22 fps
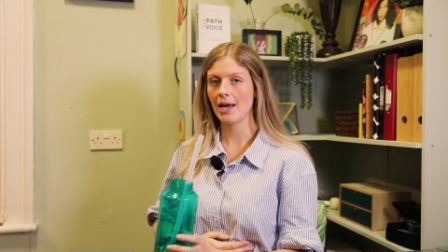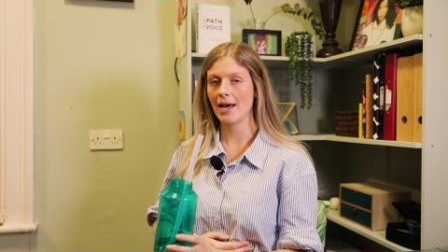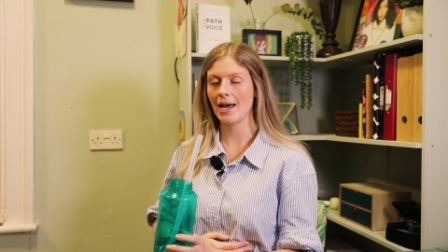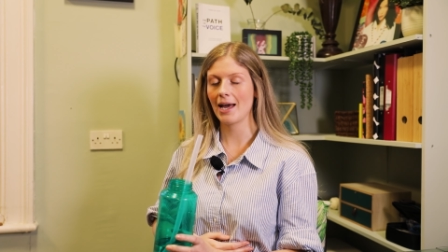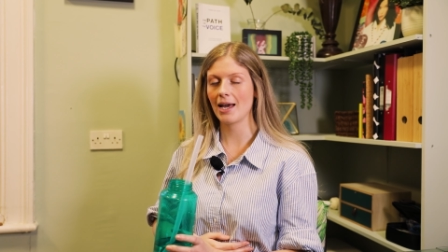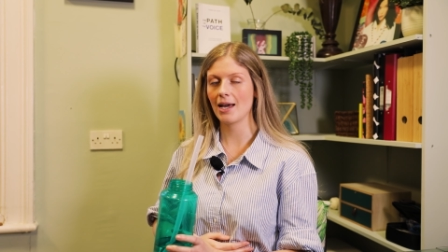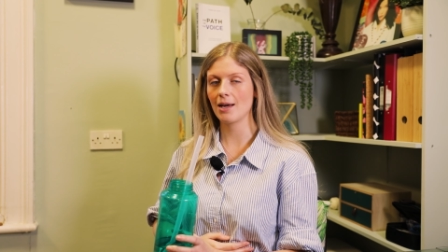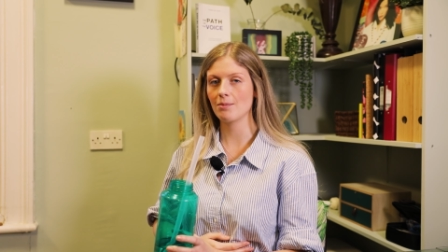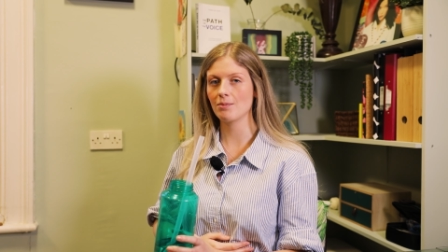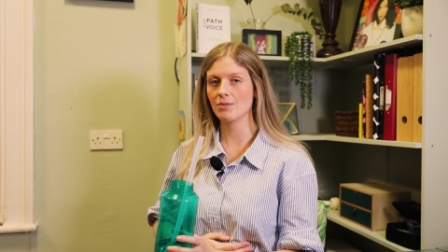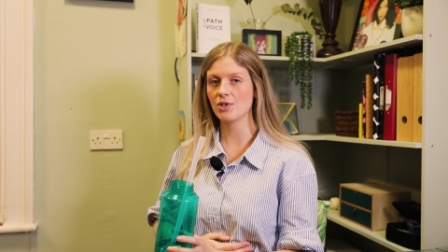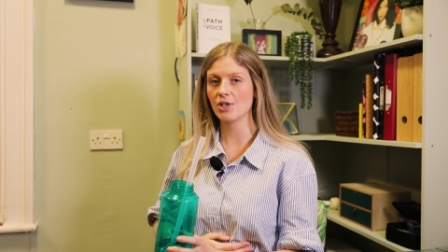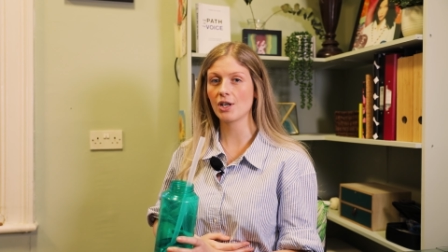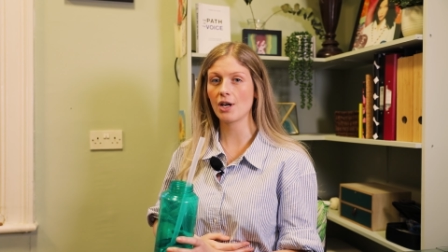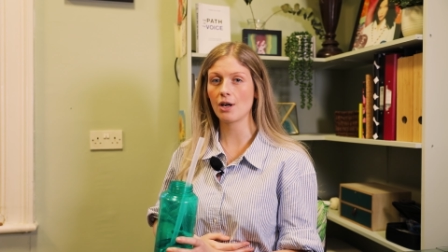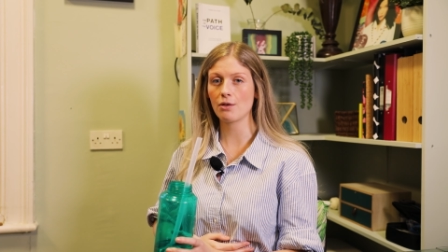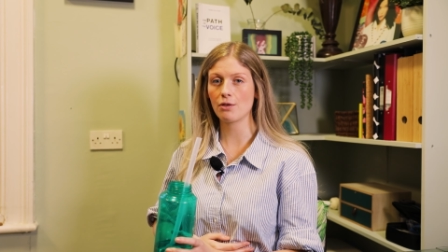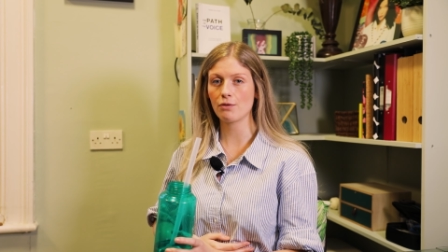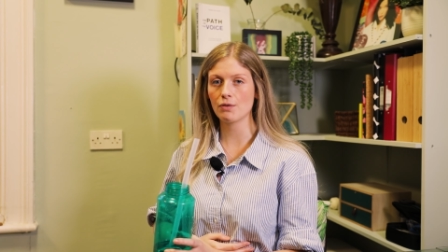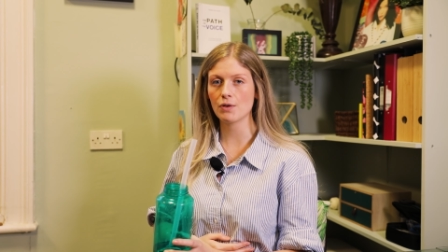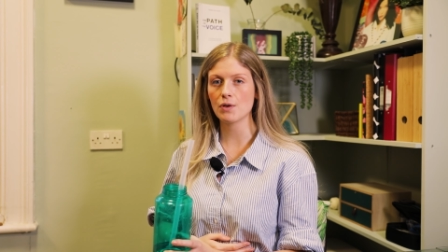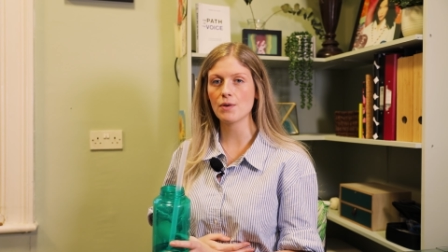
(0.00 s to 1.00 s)
to
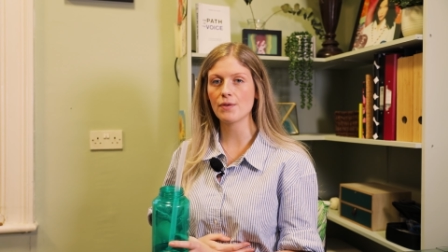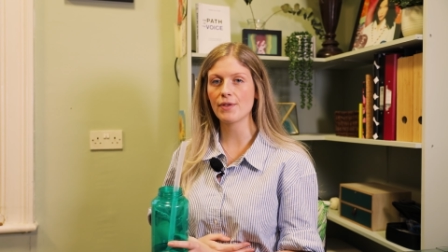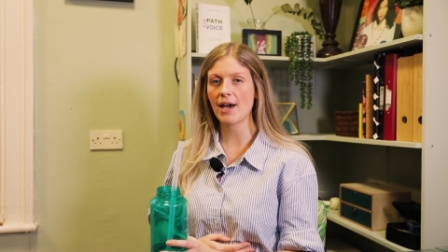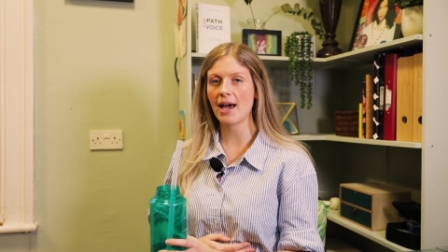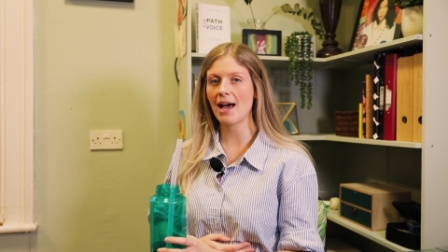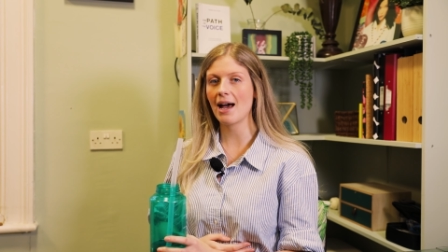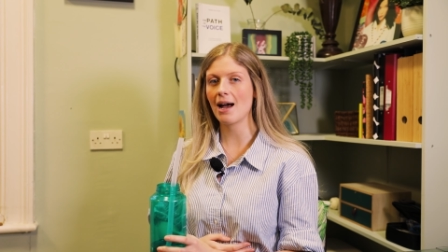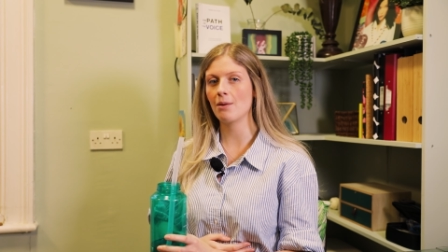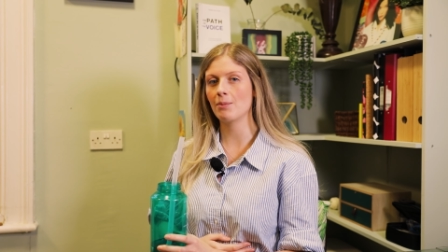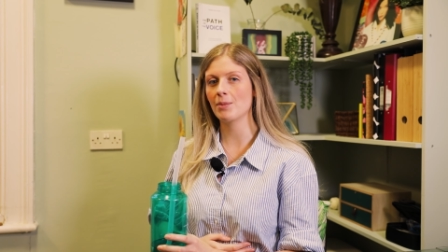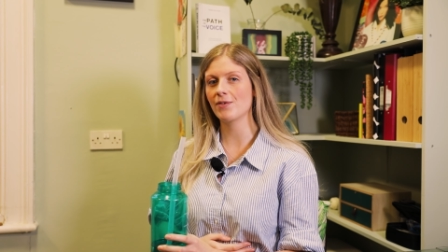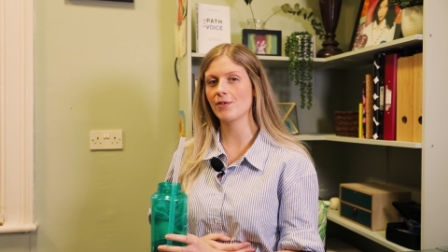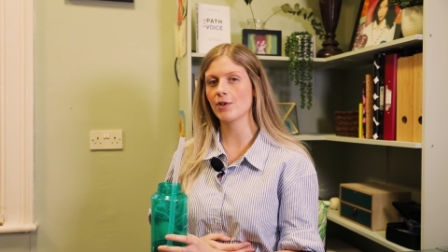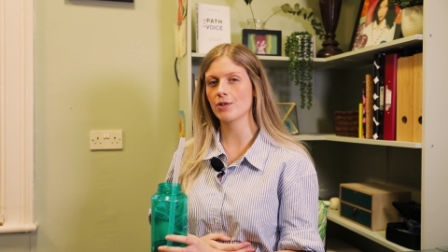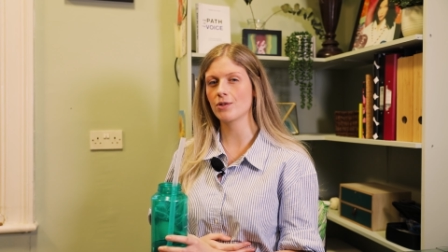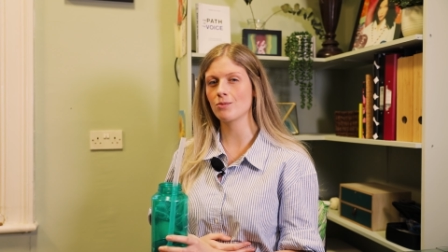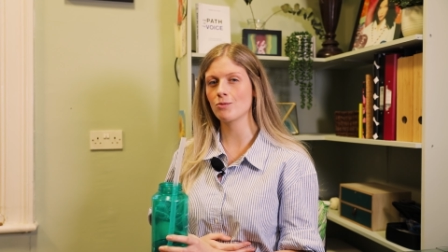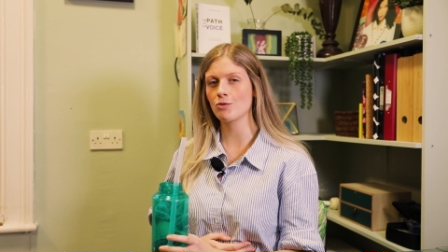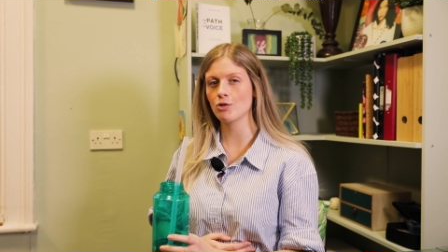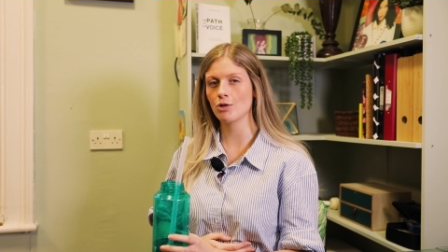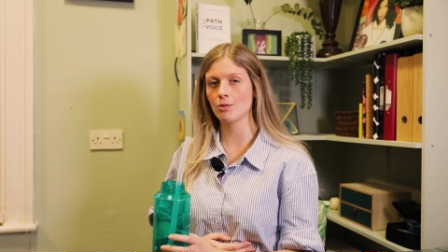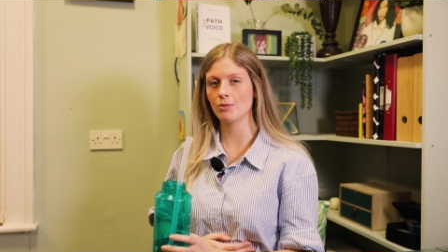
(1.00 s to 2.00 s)
go through that, and we've got
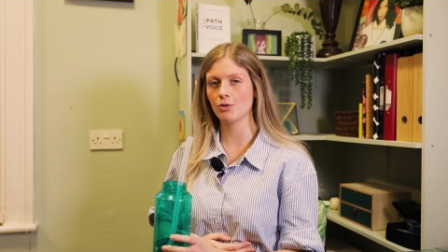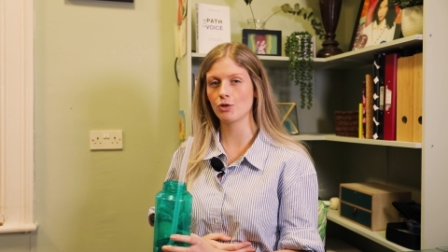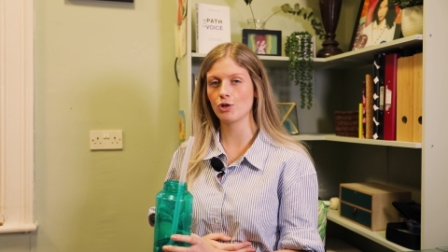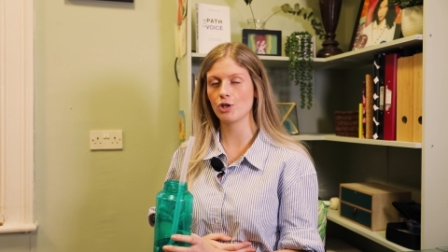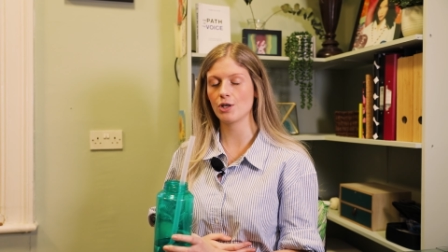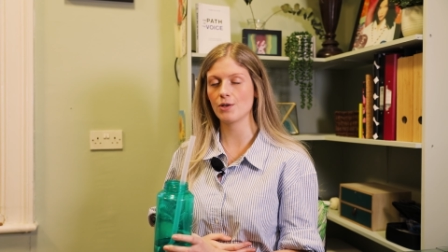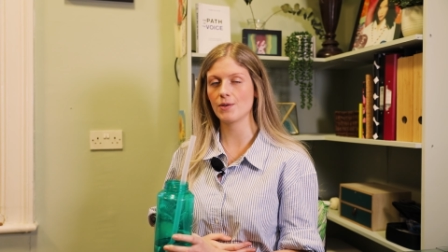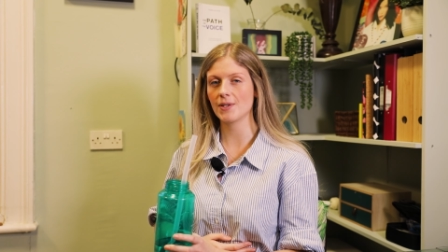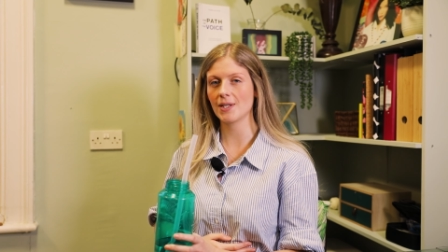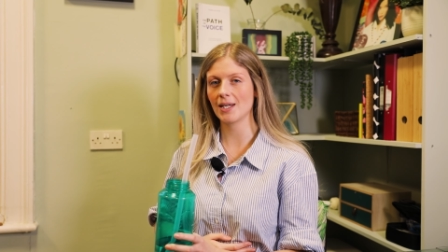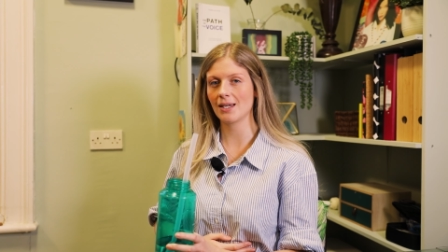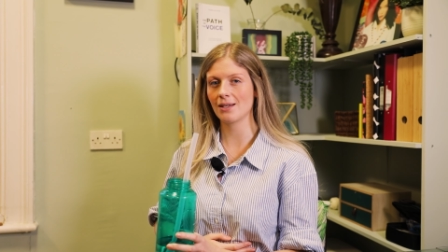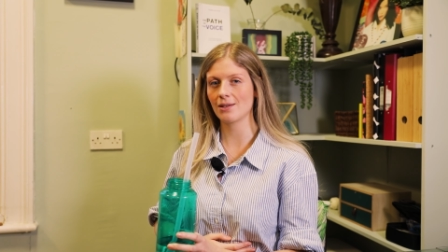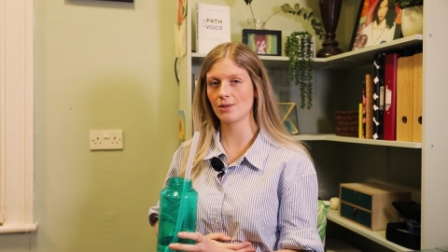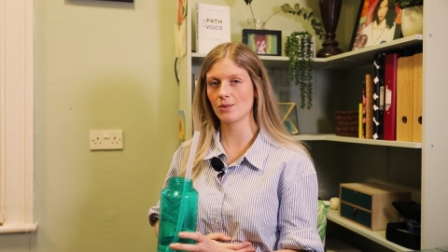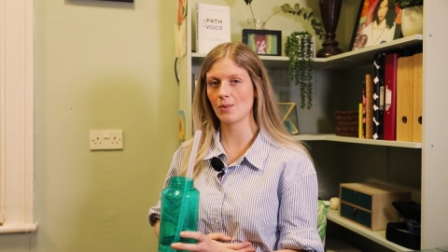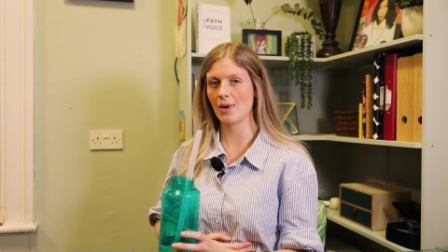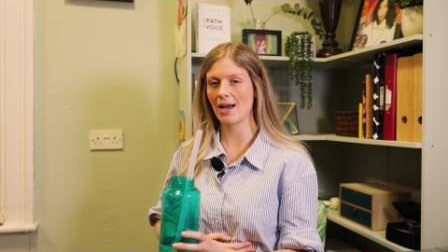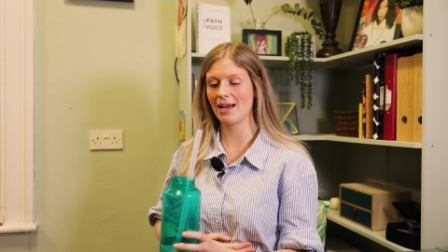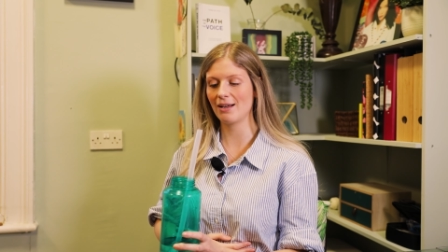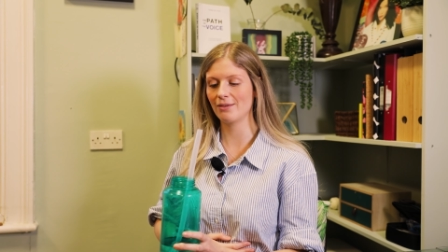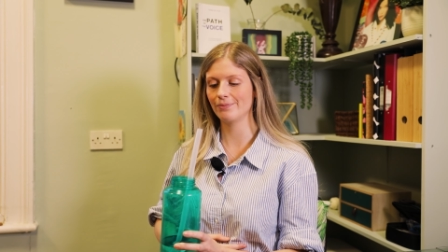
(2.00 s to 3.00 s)
some troubleshooting as
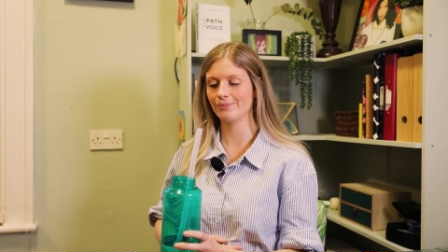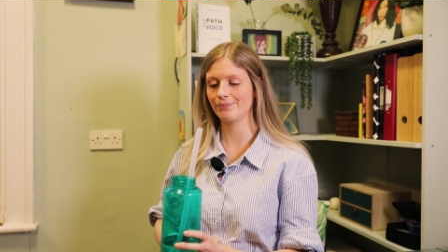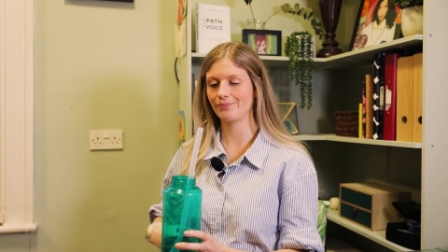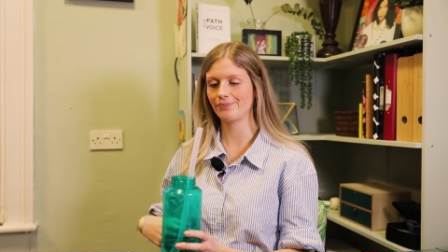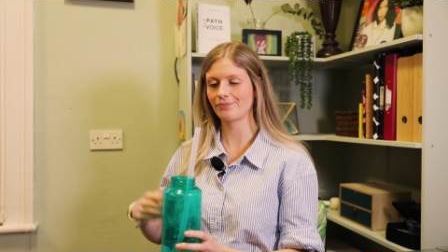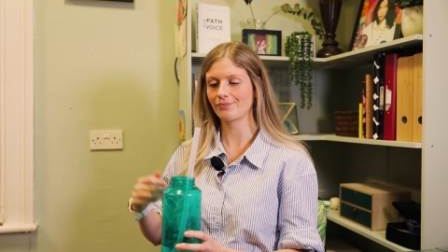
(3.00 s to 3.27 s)
well.